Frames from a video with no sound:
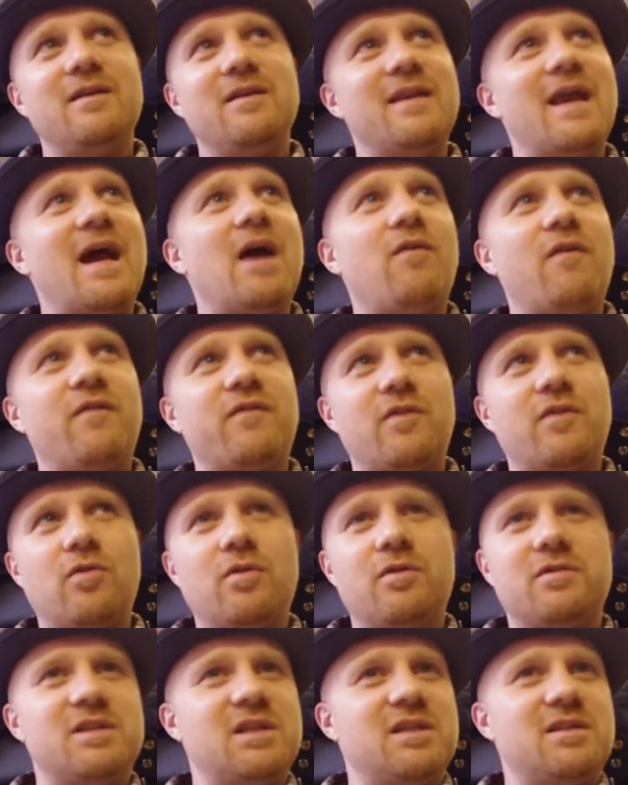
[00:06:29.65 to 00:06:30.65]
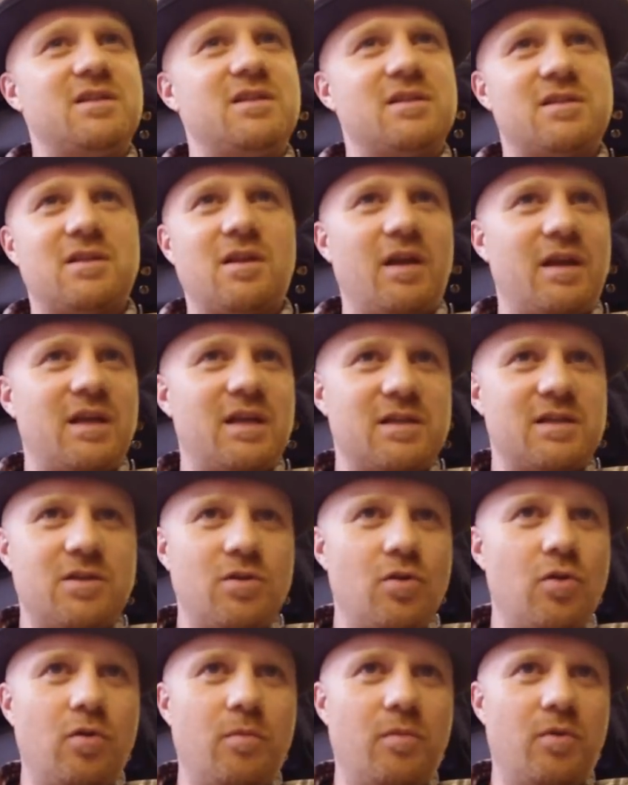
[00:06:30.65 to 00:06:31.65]
now, of course, it's just like it's
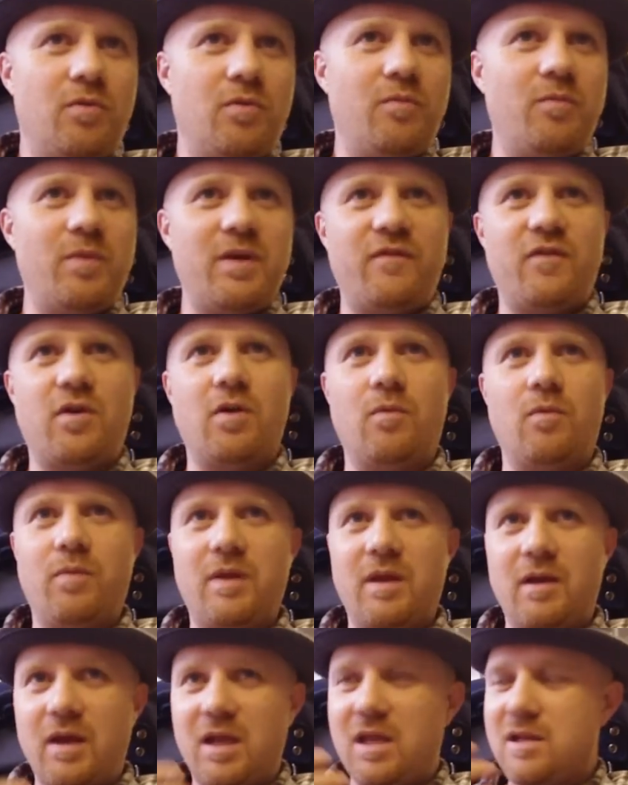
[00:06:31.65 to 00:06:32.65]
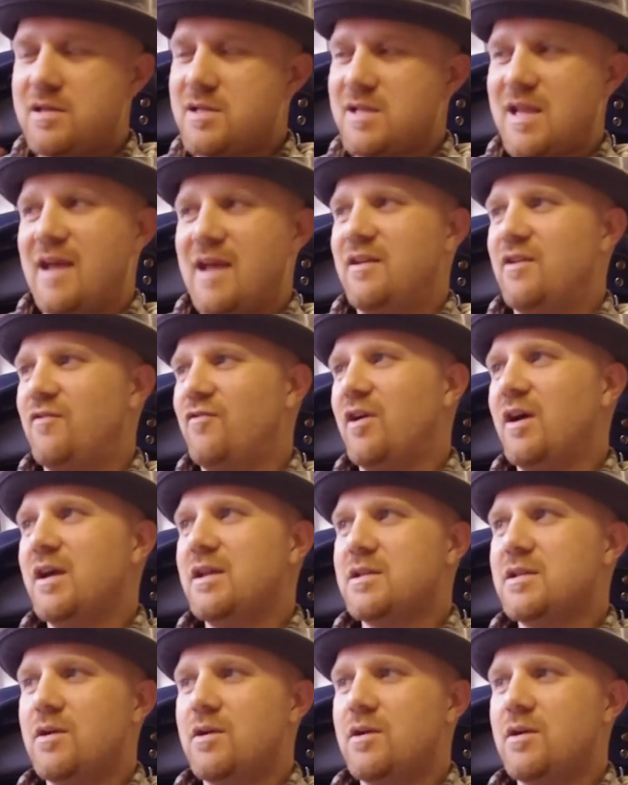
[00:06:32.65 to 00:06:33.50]
normal, and we've got we, it's standard, right?